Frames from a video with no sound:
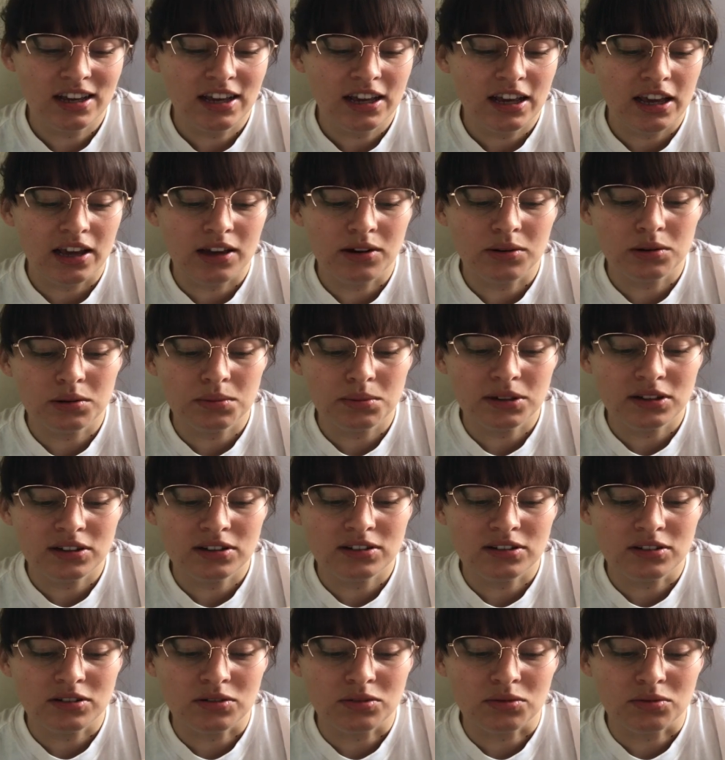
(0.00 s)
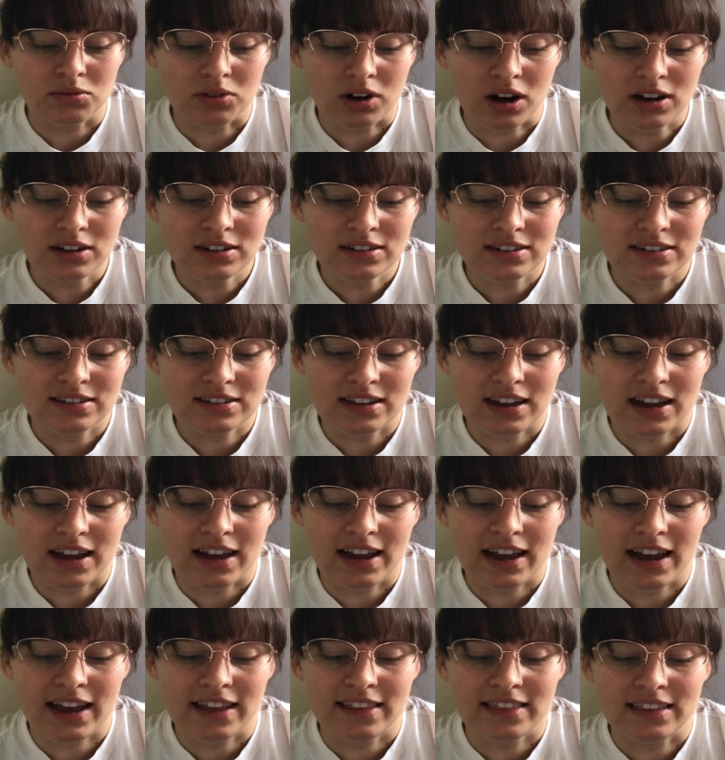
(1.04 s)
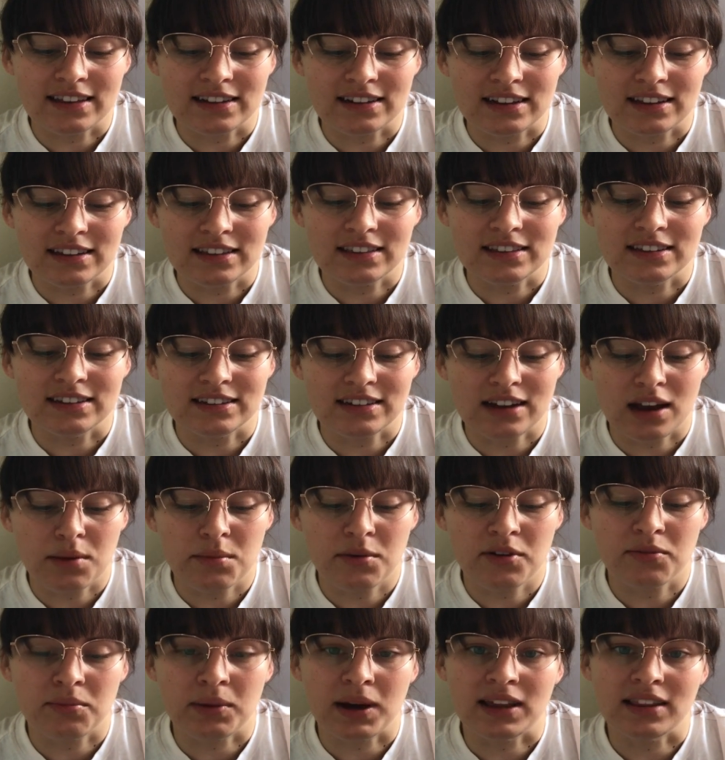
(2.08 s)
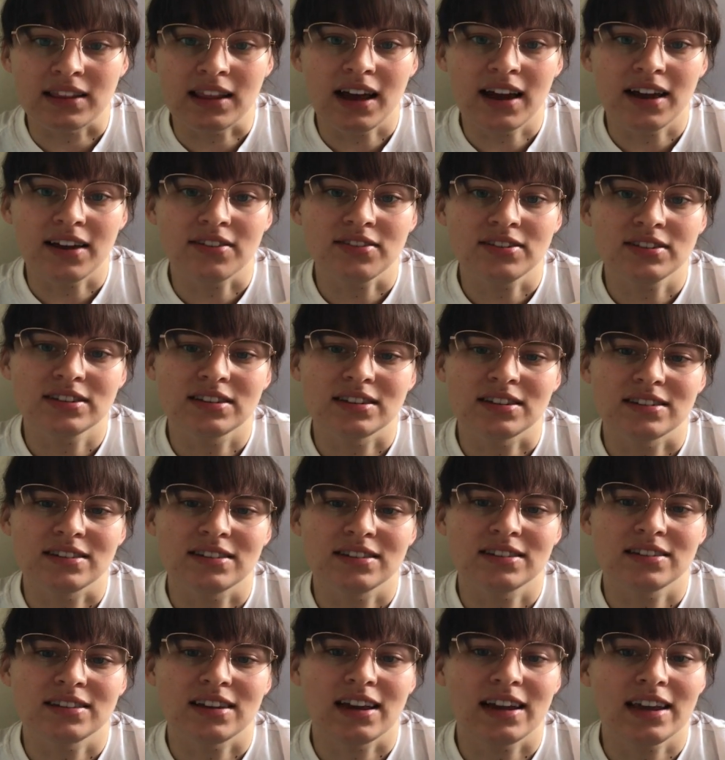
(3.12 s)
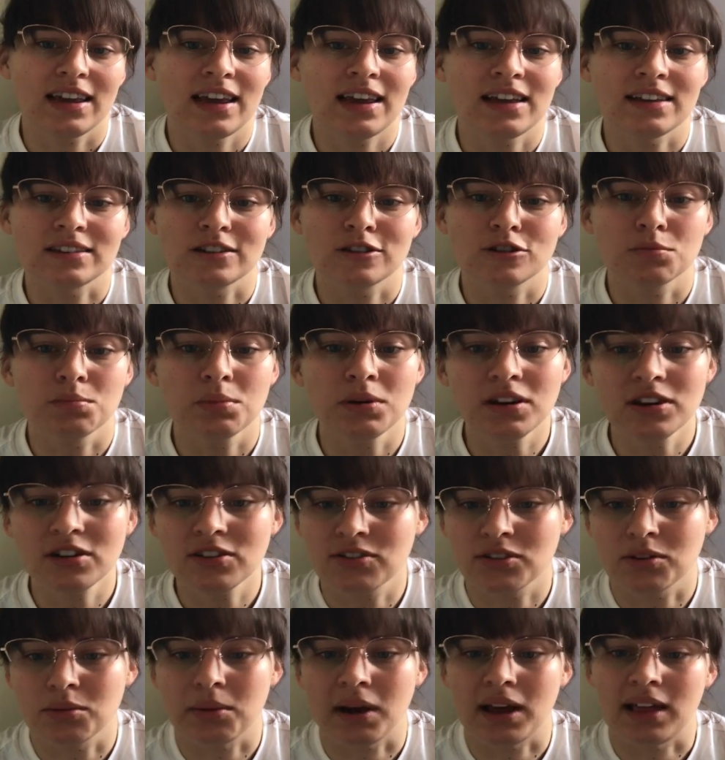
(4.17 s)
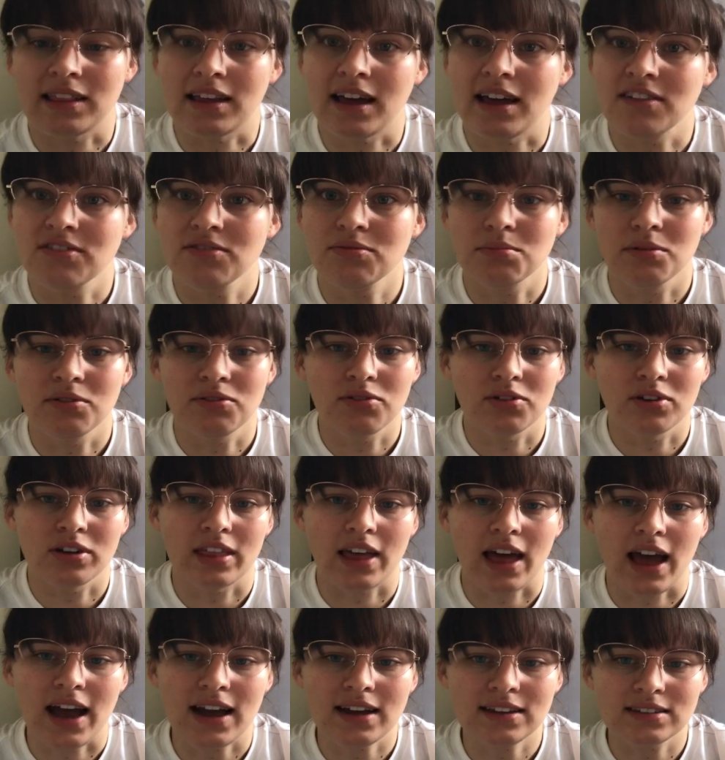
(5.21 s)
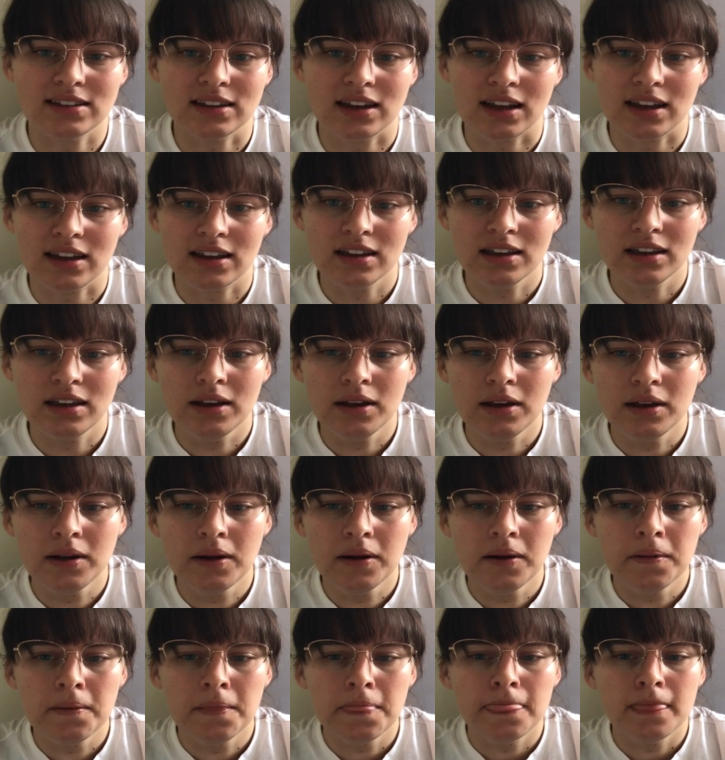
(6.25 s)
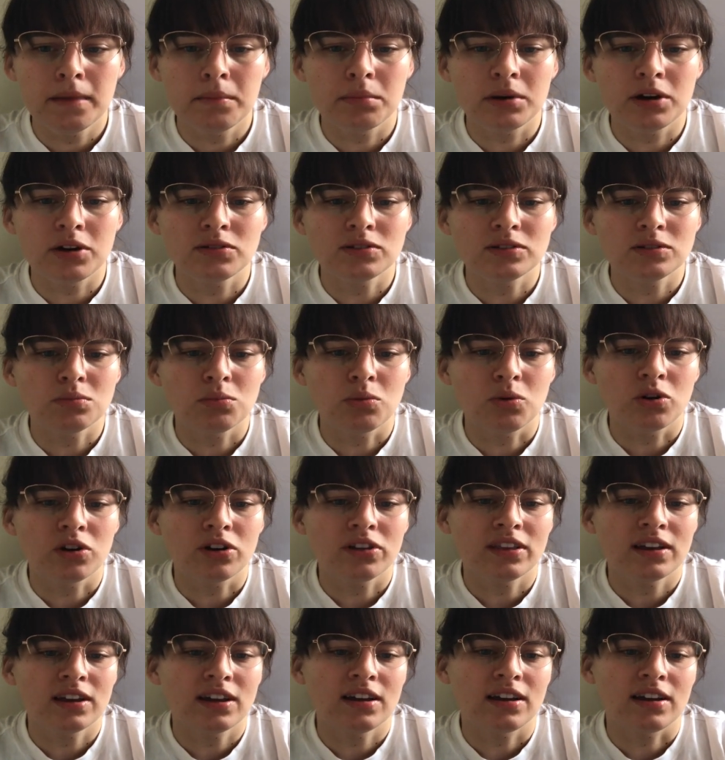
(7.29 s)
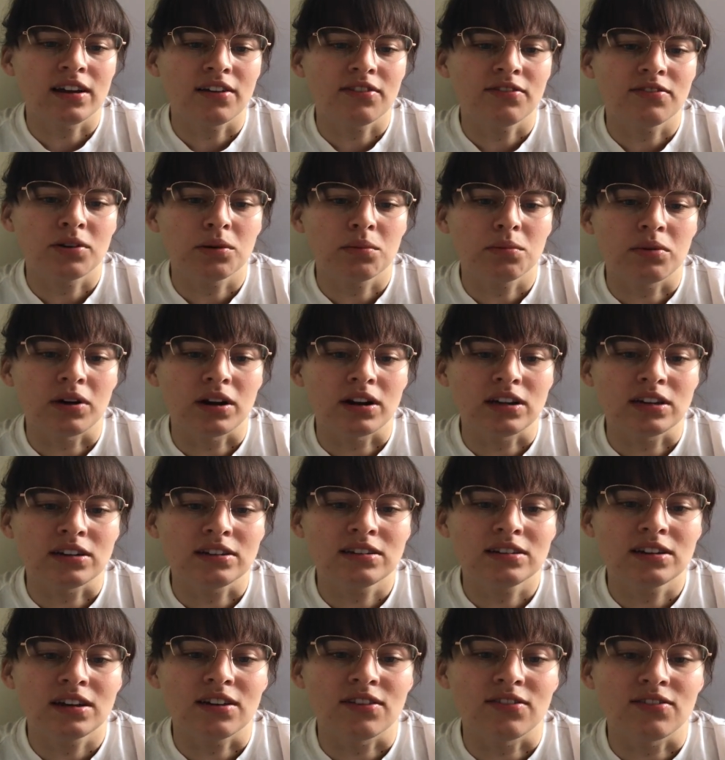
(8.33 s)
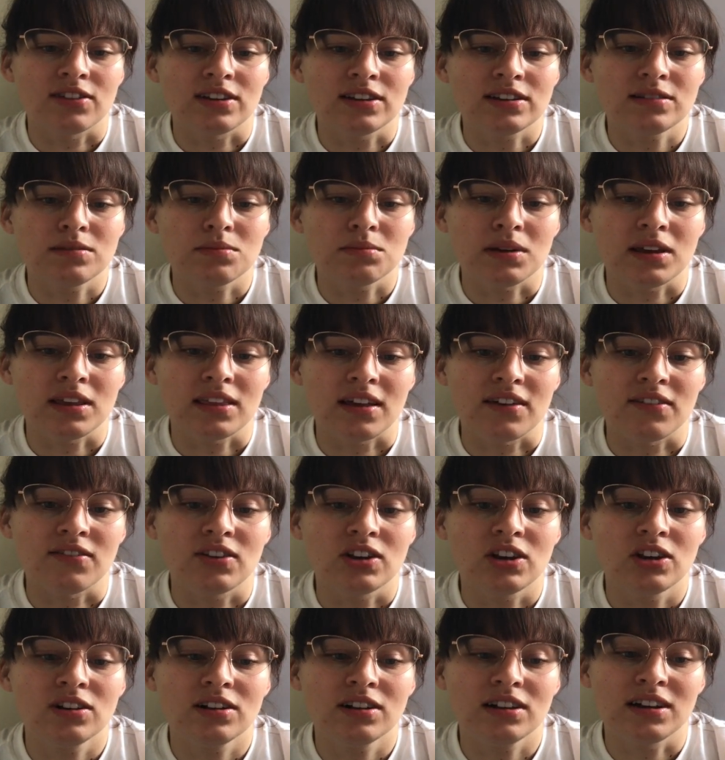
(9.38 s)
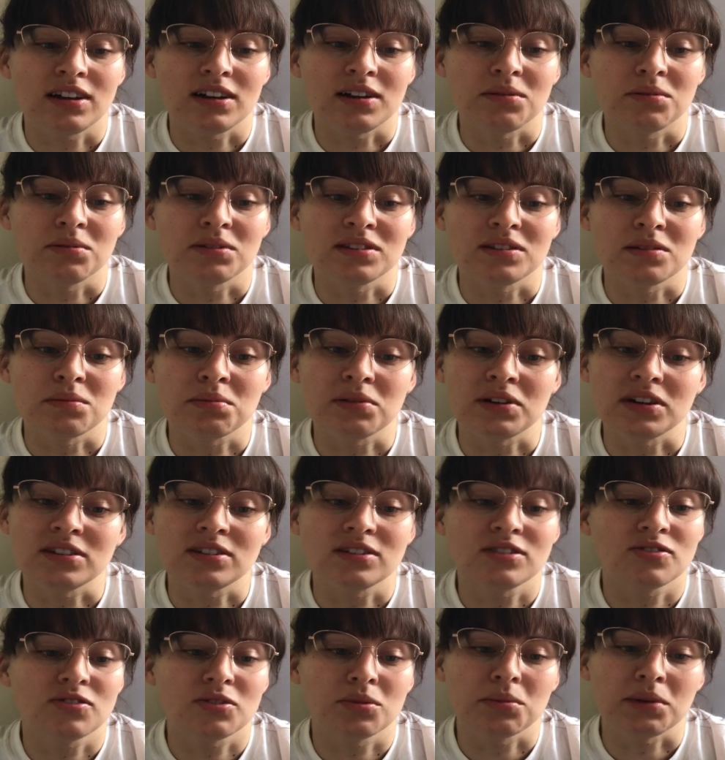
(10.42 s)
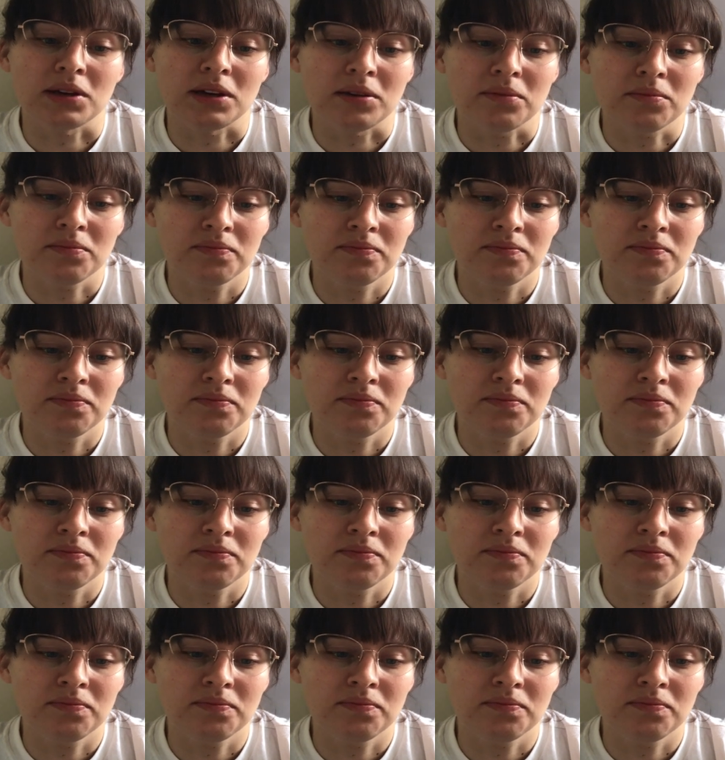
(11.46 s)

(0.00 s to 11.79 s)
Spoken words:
It would be wrong to say I had the time of my life, since I can't speak for my life before the accident, but it was more than enough for Brendan to convince me that video club was the place for me.